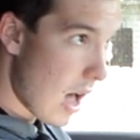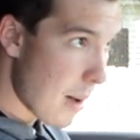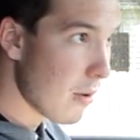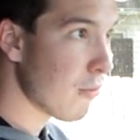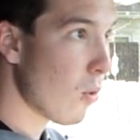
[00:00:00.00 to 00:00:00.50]

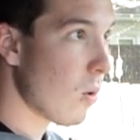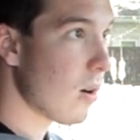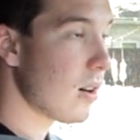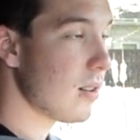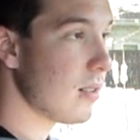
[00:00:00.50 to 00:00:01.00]
I'm a
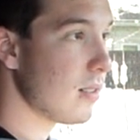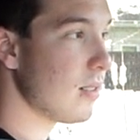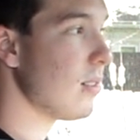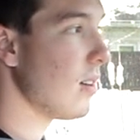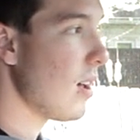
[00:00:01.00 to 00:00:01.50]
Ford,
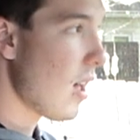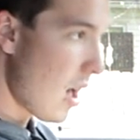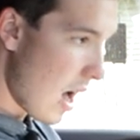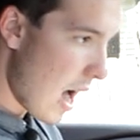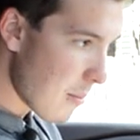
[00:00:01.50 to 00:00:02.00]

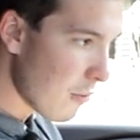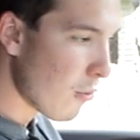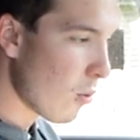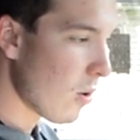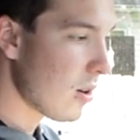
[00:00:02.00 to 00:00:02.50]
I'm a
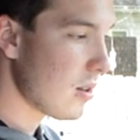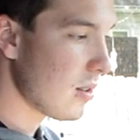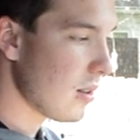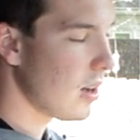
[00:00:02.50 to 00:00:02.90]
Ford.